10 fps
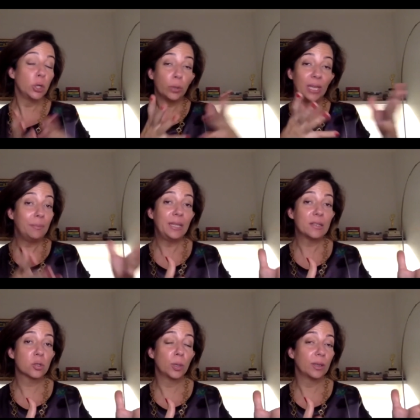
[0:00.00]
he
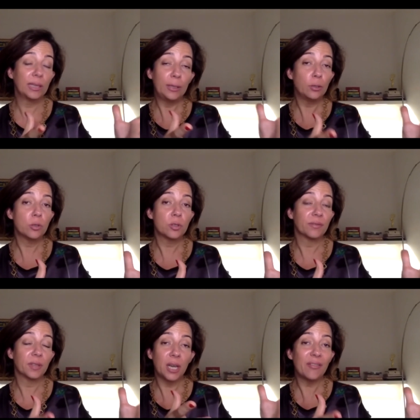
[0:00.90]
meets with leaders of
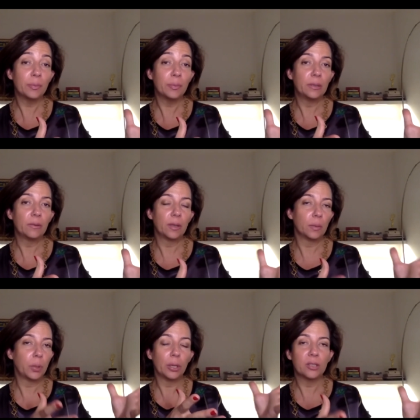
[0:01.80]
the government and the
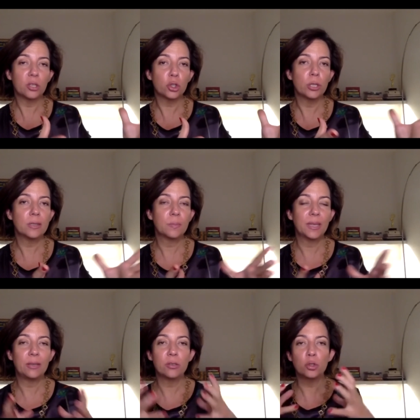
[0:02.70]
politicians, but
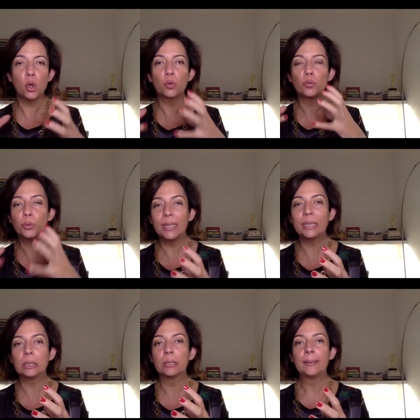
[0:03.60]
there's no
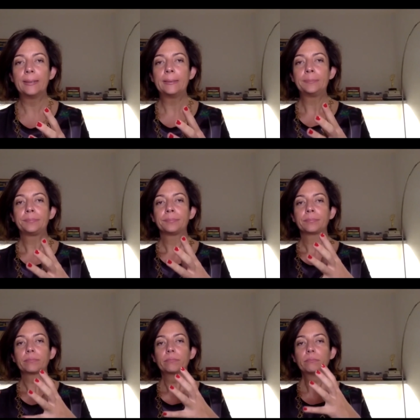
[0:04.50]
real
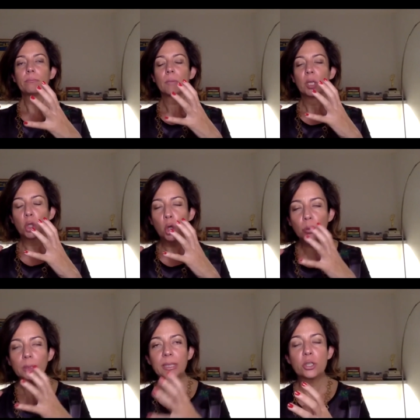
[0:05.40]

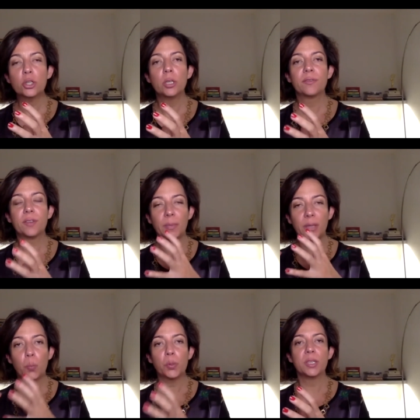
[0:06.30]
coalition from the
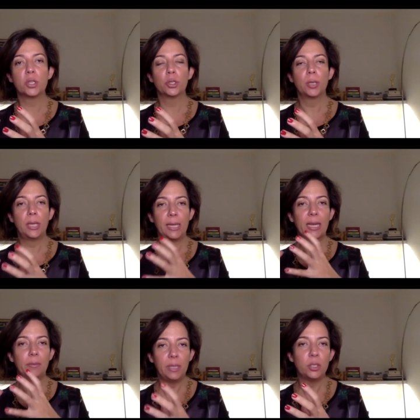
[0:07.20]
opposition that he
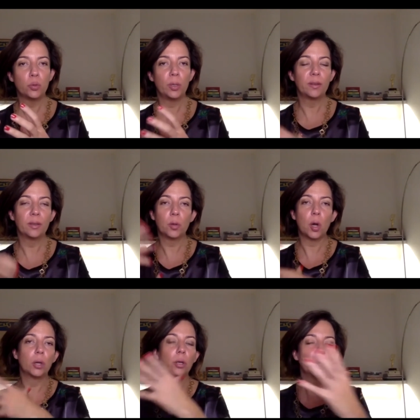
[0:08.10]
can meet with. There
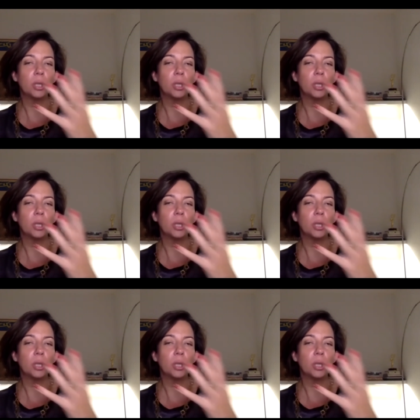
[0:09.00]
are